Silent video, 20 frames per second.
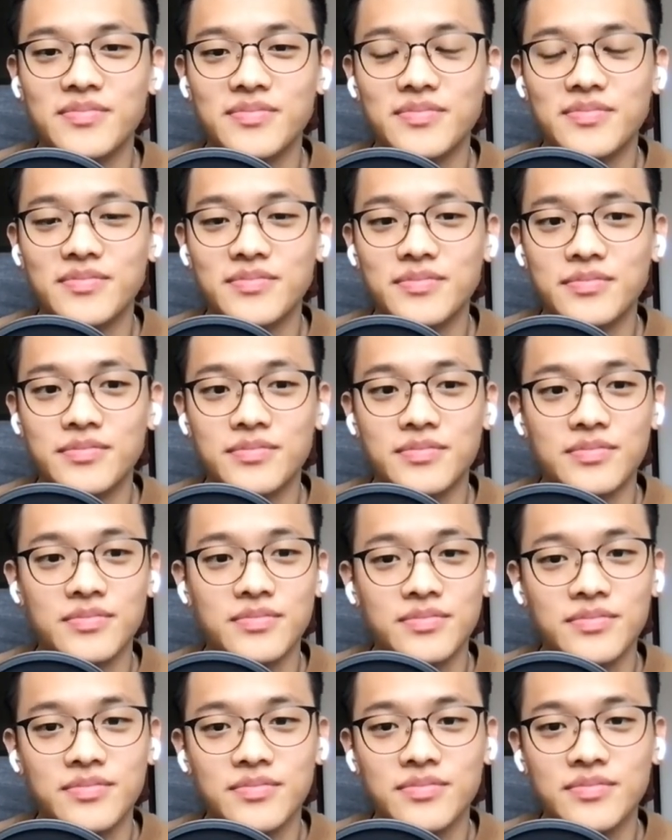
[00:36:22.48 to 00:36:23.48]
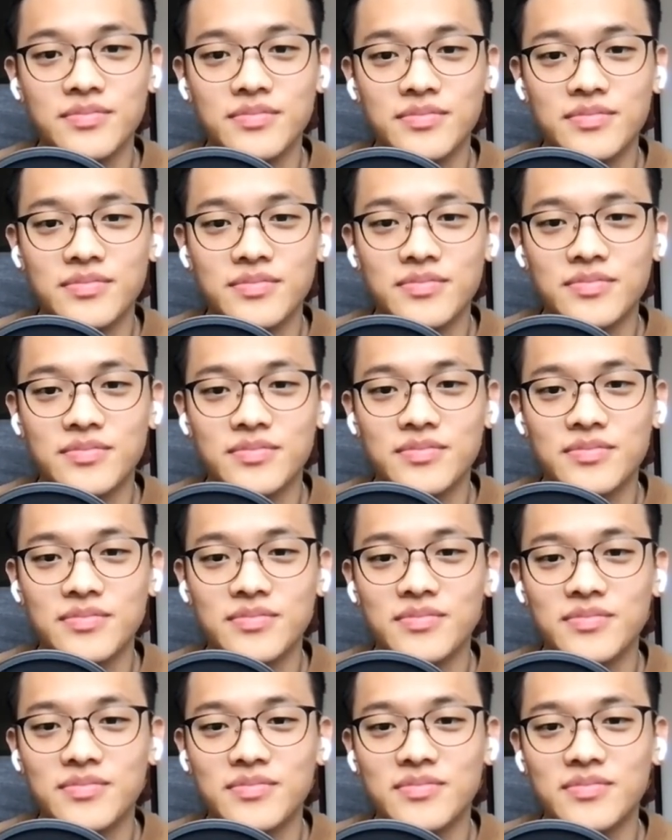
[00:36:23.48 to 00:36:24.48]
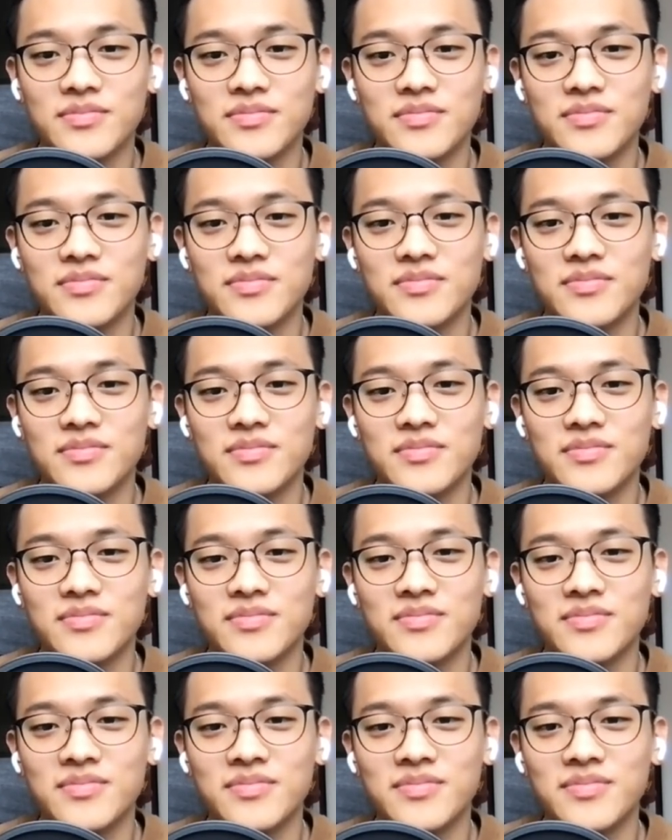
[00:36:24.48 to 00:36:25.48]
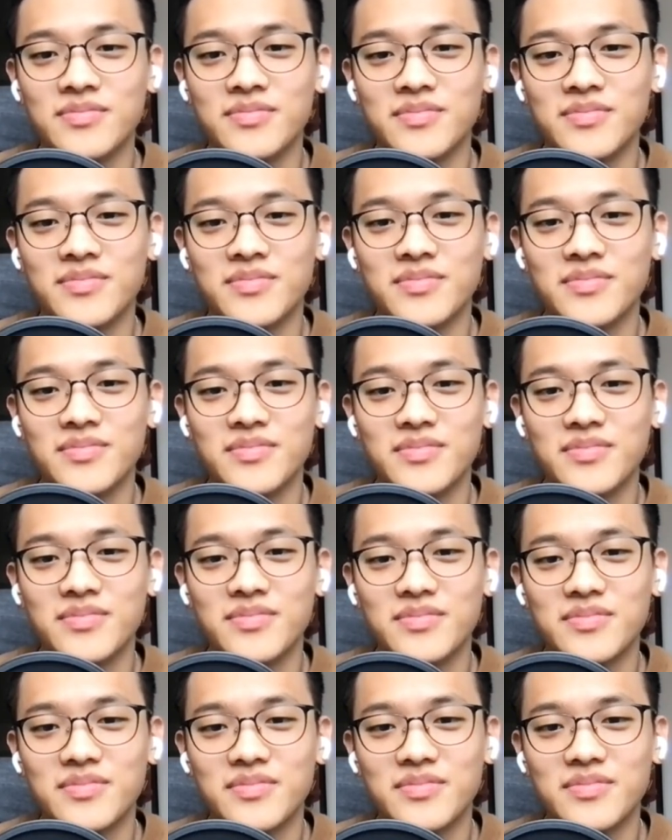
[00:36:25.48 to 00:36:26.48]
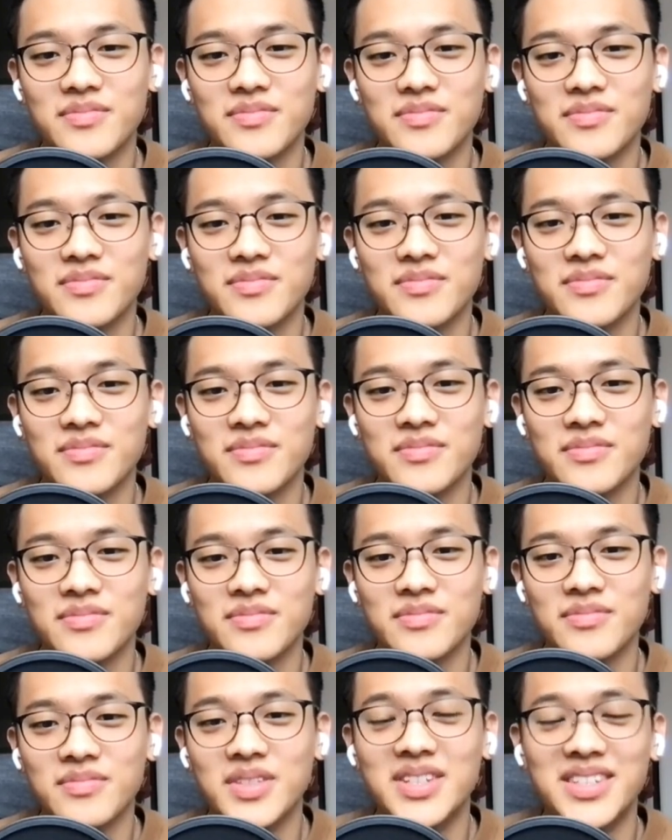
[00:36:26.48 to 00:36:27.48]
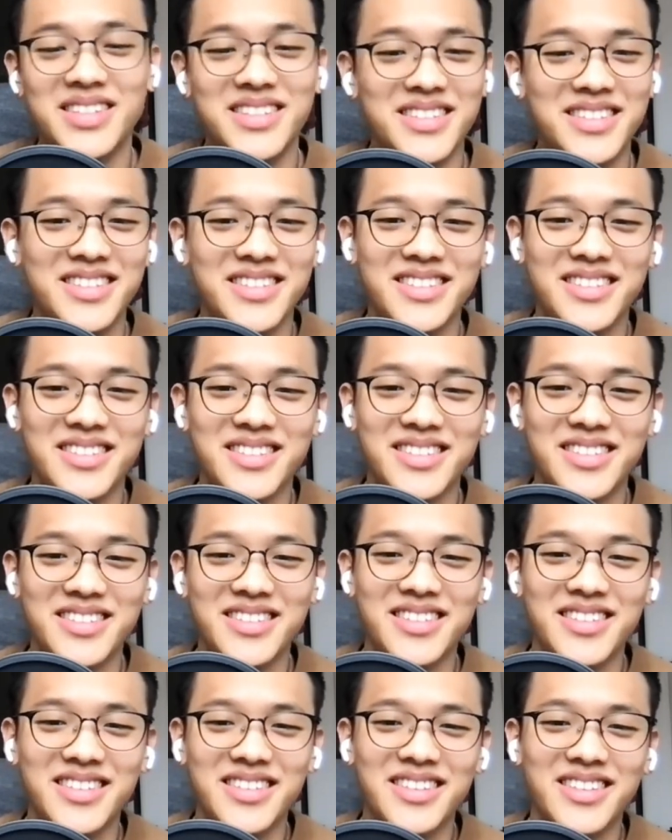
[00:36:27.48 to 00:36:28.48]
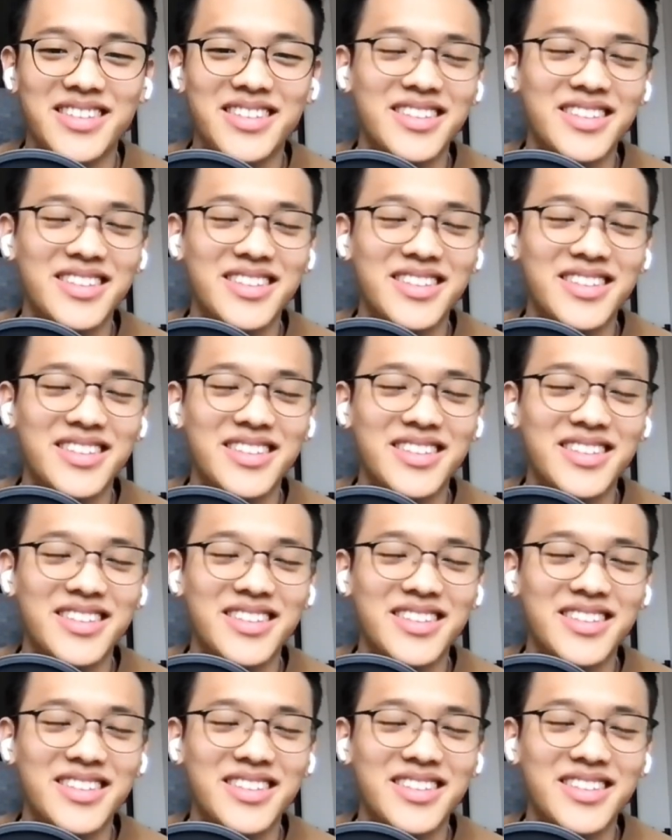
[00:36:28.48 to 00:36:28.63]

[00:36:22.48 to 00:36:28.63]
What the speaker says: No words are spoken by the person on screen.